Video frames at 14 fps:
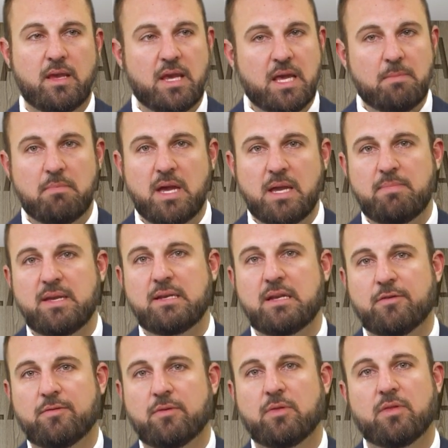it may be
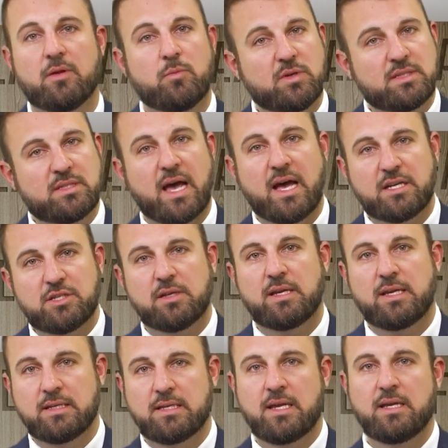different than what's actually
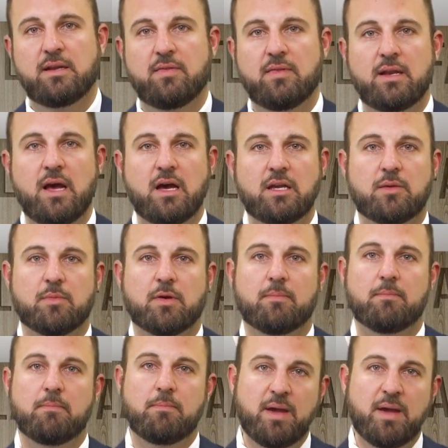contained in the document.